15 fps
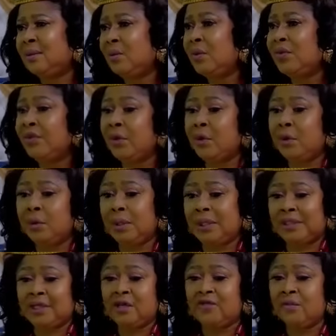with you, a
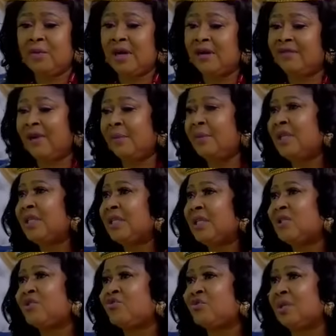tale from our family's
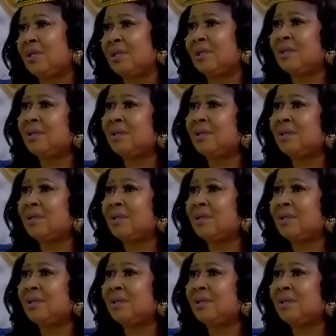history.